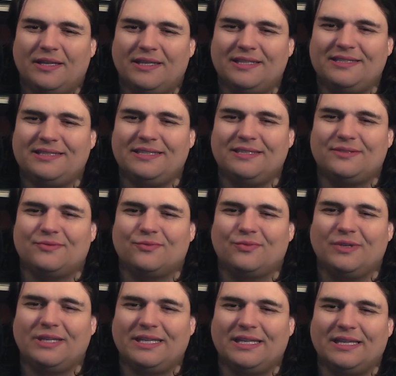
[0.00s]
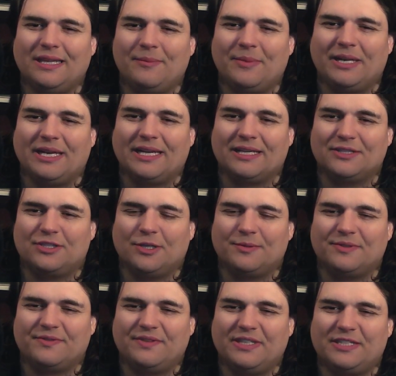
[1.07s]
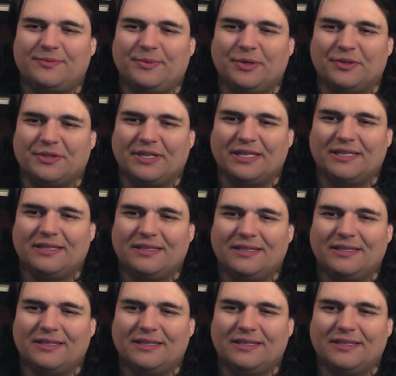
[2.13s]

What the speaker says: This is really limiting in terms of list building.